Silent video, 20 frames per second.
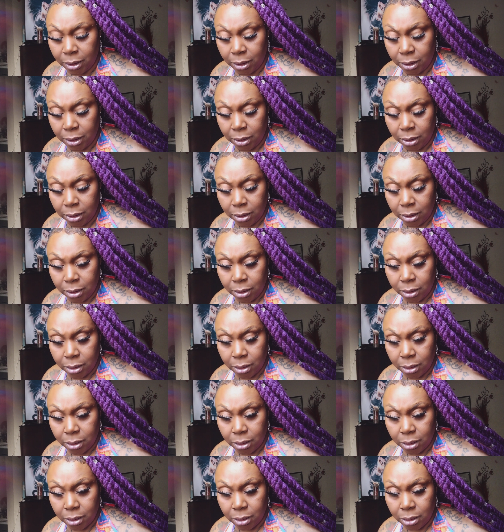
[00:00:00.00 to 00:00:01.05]

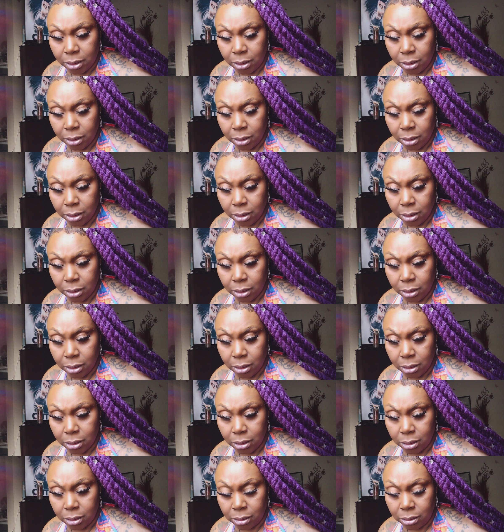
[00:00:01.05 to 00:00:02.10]

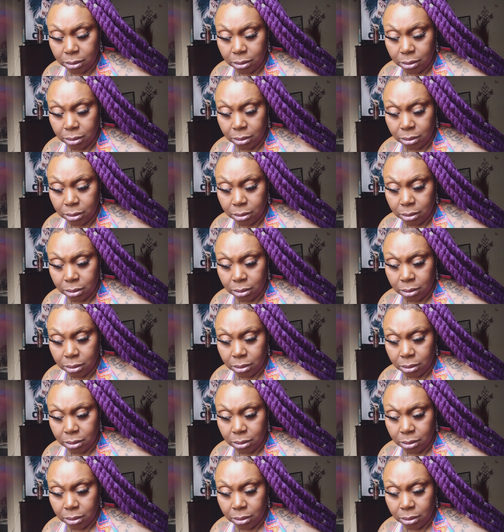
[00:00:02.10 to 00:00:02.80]
Nobody speaks.